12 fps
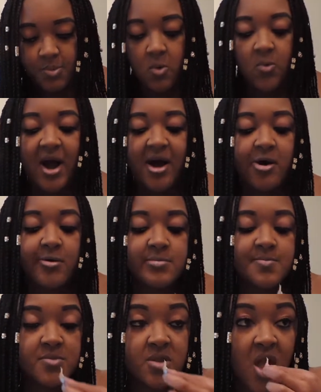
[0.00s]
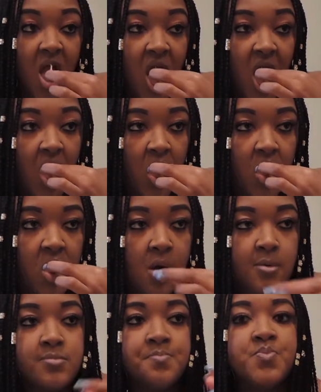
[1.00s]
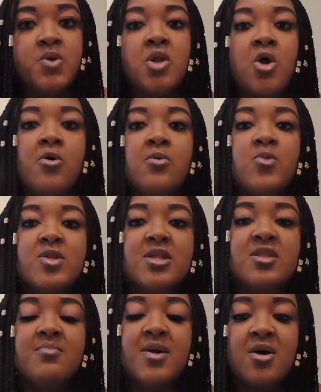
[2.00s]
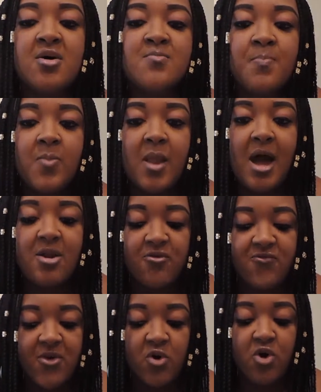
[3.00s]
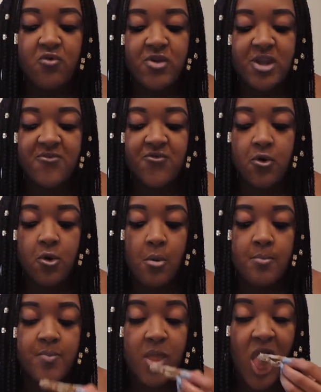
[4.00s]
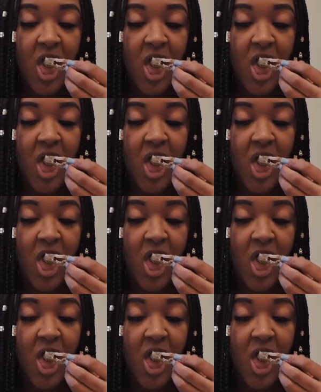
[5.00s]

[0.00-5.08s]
Wow. You know, with this meal, I don't feel overly full.